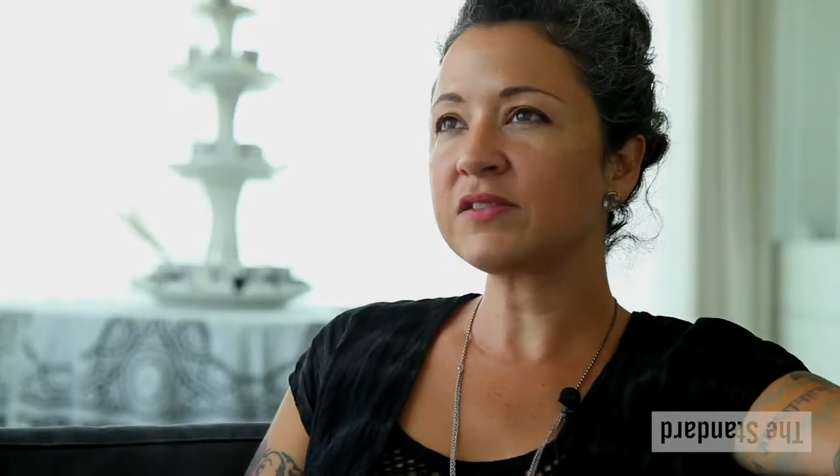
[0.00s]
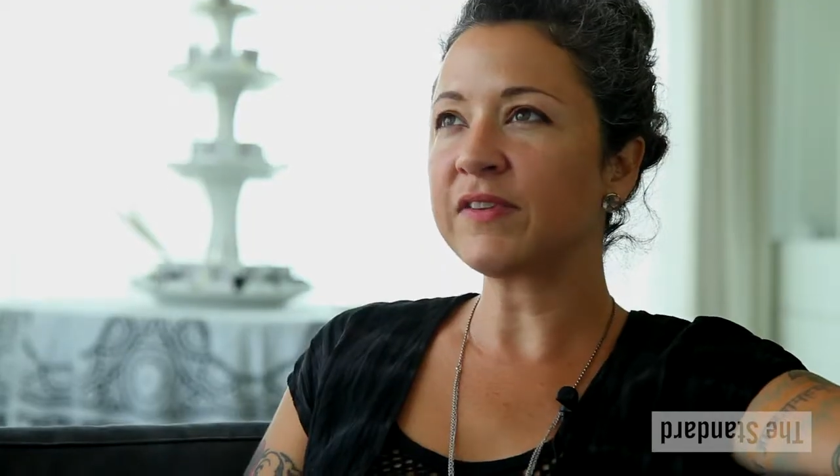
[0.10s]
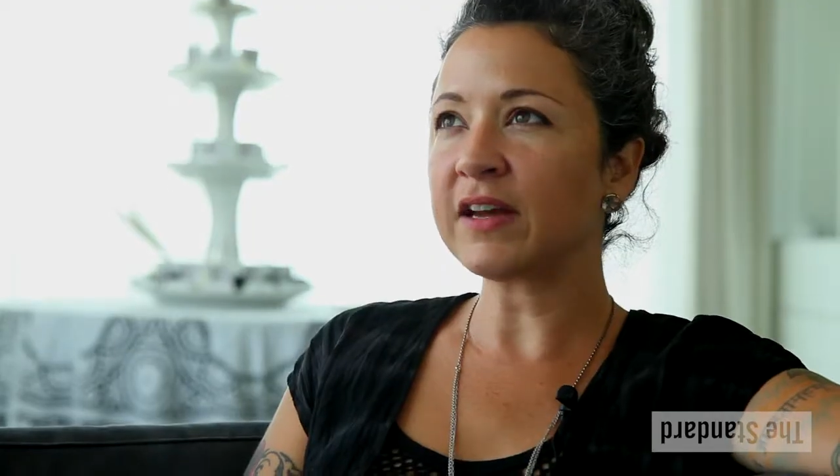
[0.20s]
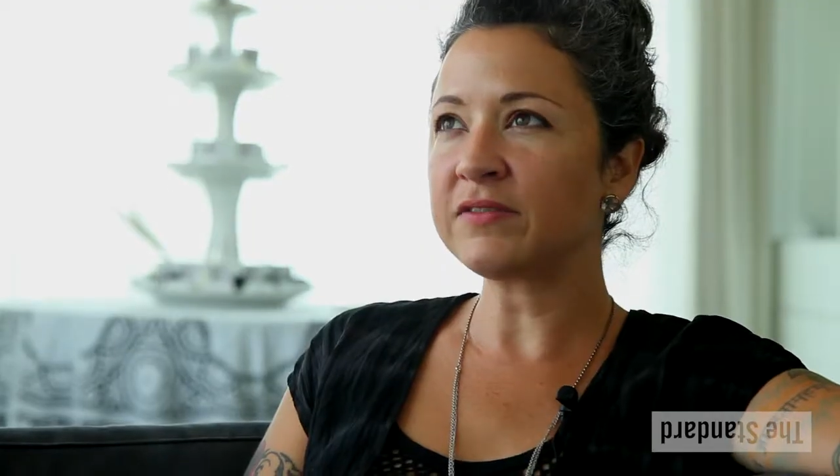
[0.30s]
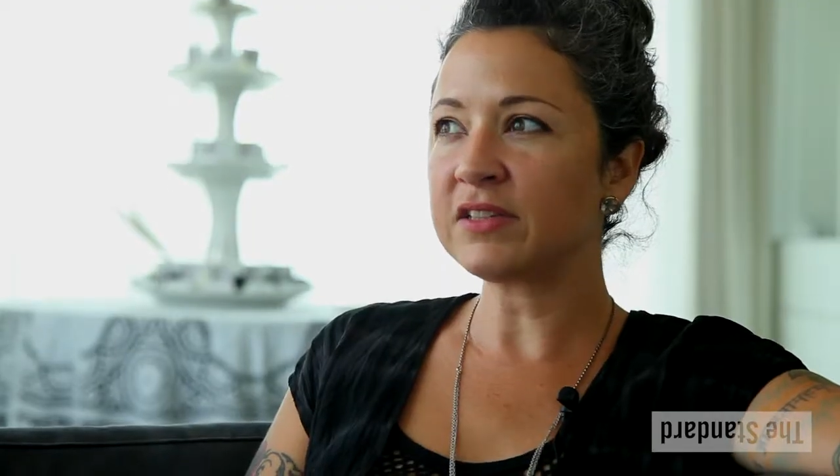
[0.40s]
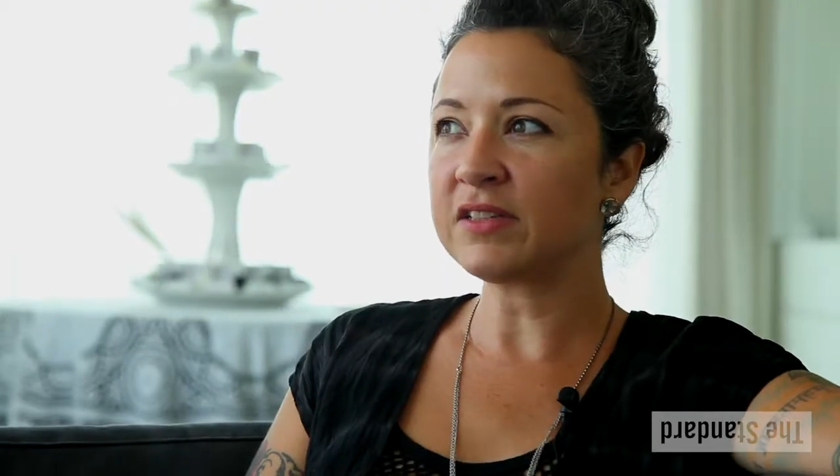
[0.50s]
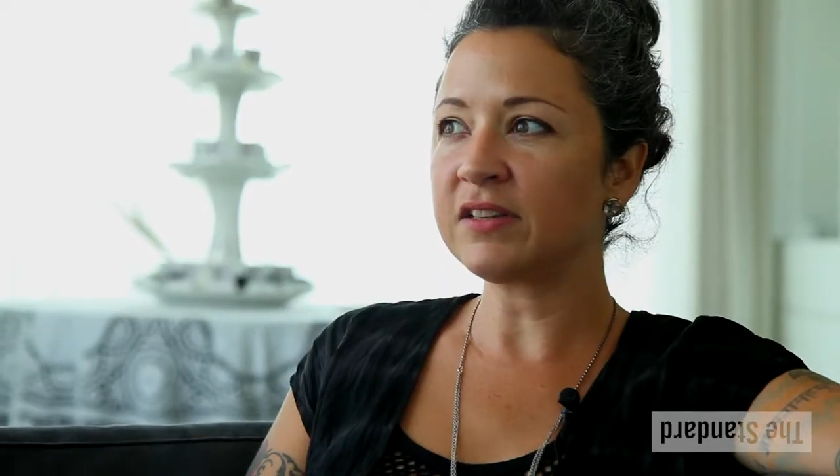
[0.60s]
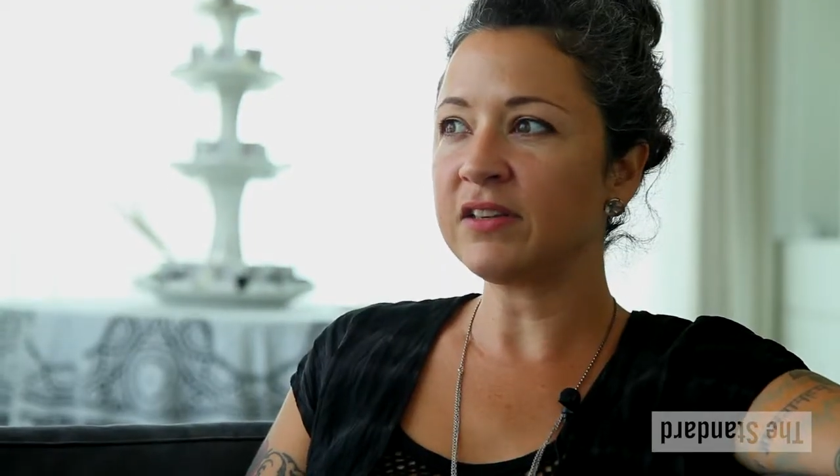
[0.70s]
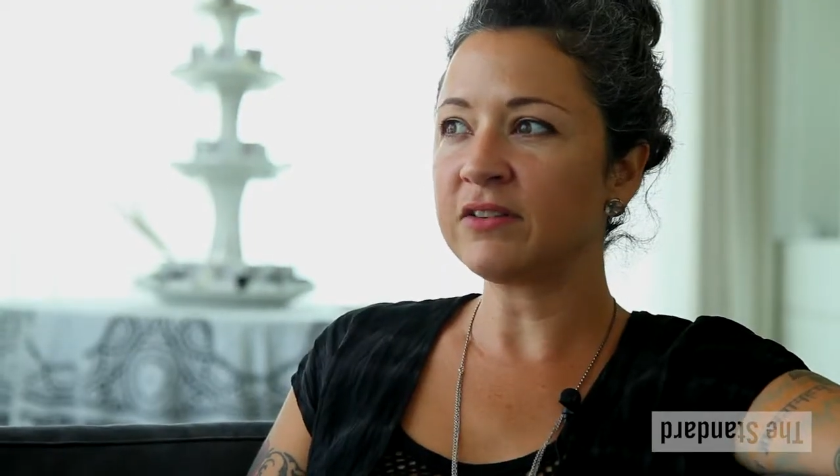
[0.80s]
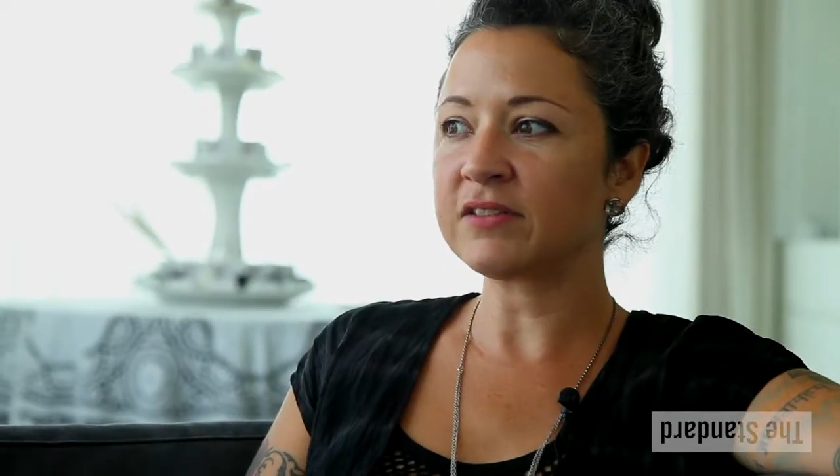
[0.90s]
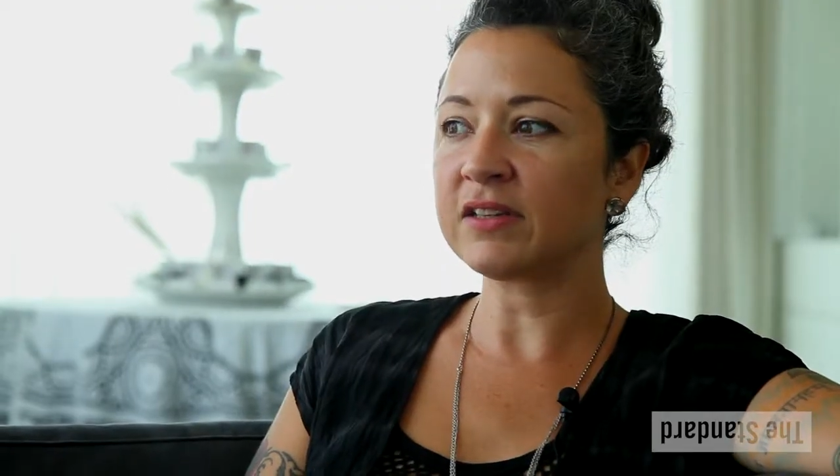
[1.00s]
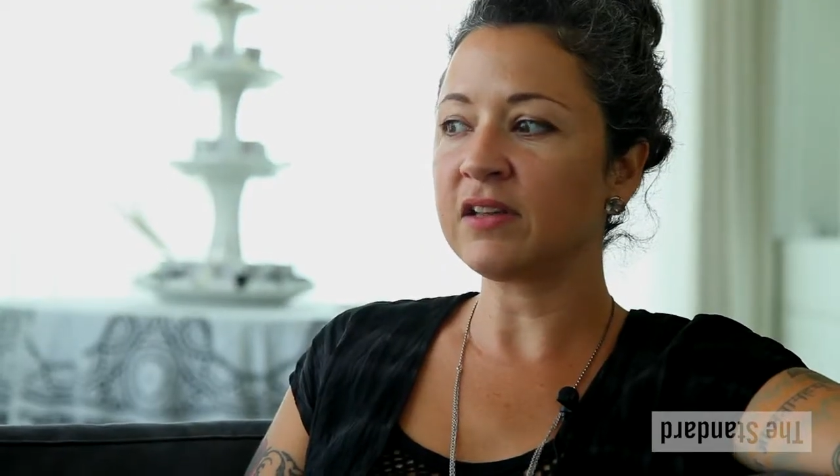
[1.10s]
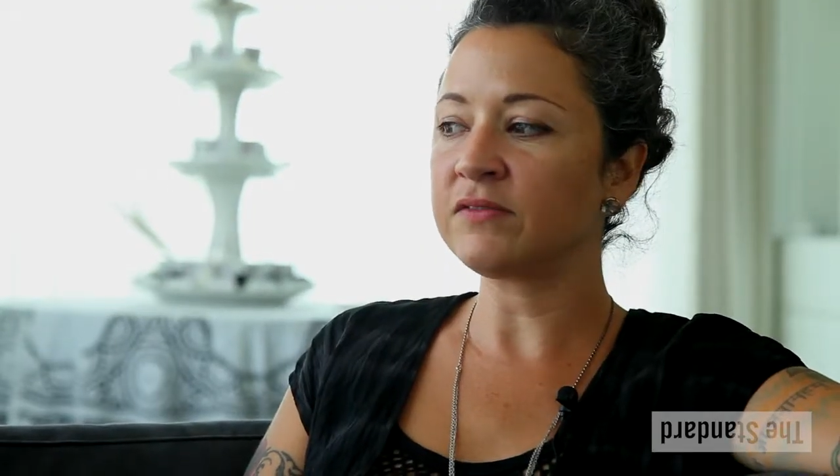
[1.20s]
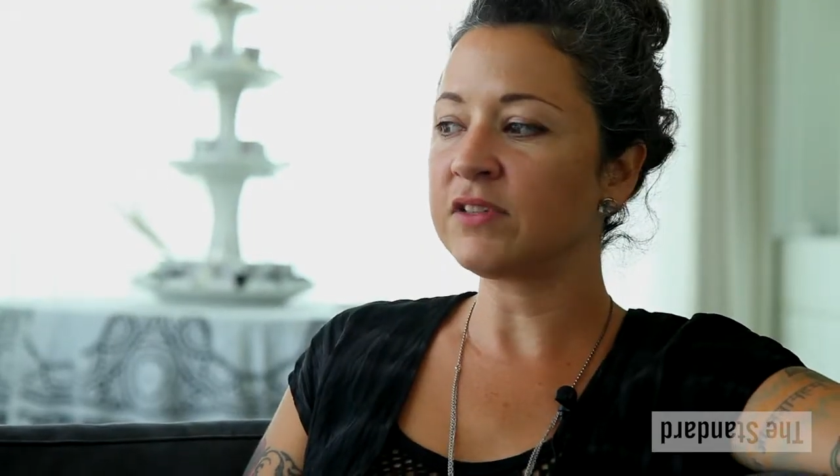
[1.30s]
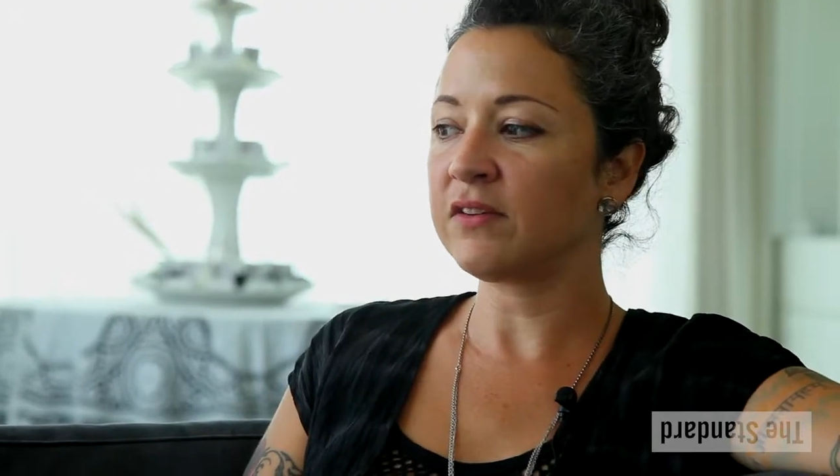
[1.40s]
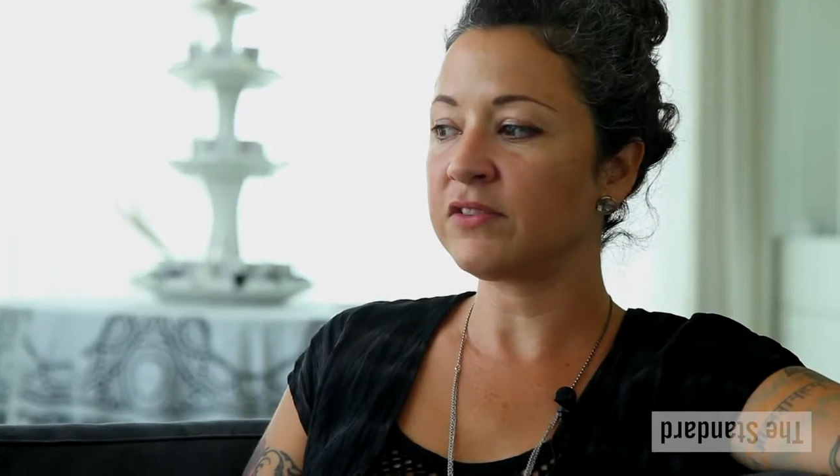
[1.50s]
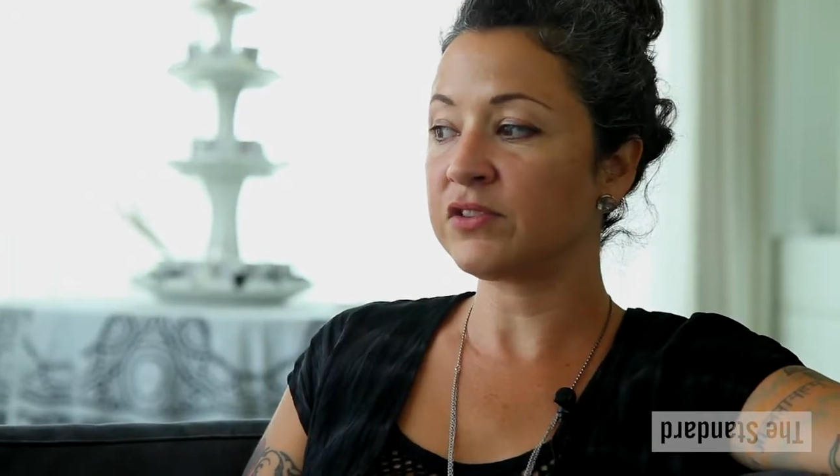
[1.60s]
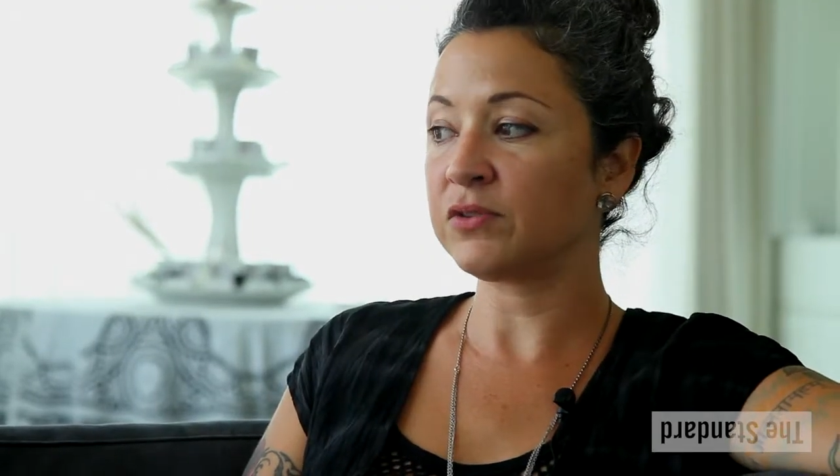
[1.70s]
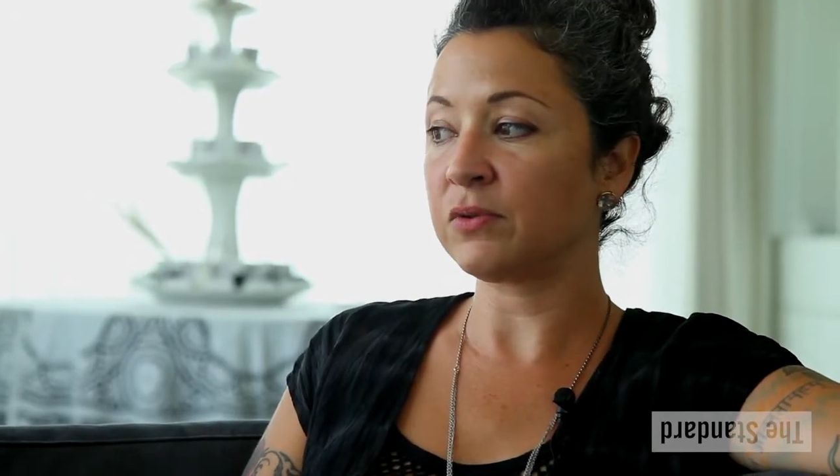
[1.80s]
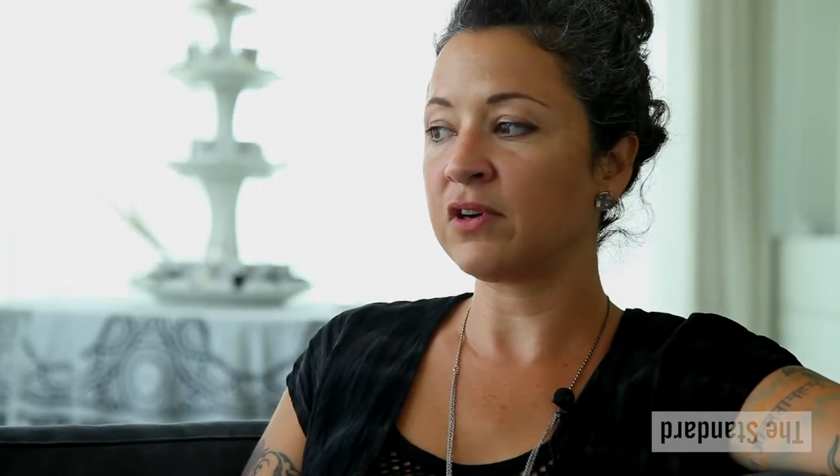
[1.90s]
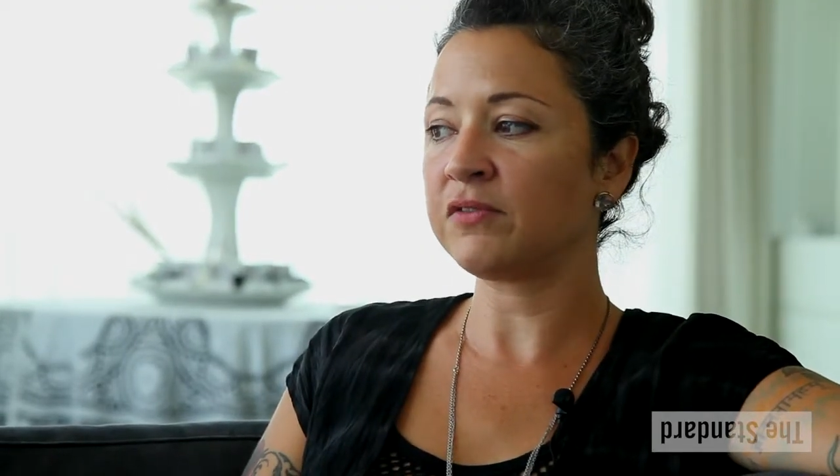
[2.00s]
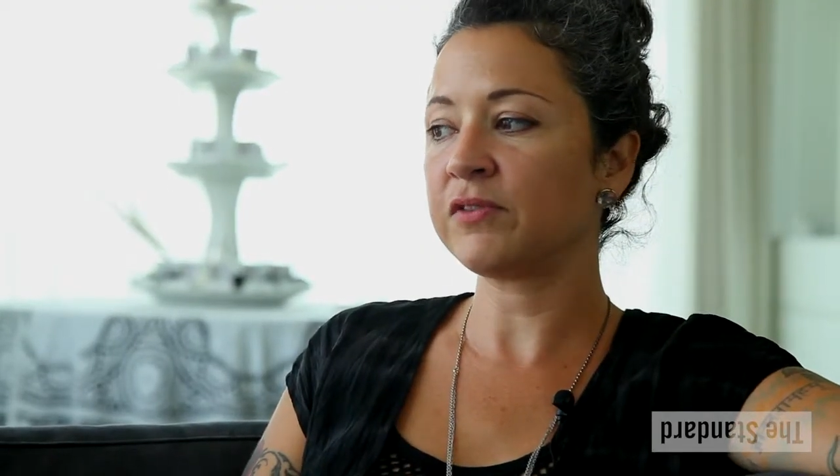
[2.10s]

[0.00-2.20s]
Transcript: five to ten years, I'd love to have a store